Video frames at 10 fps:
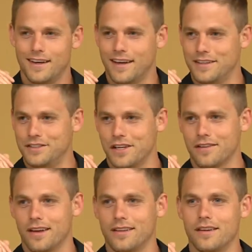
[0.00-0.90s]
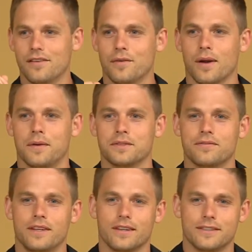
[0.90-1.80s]
had a general idea of what I was
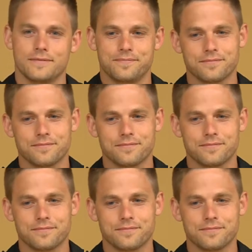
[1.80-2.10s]
feeling.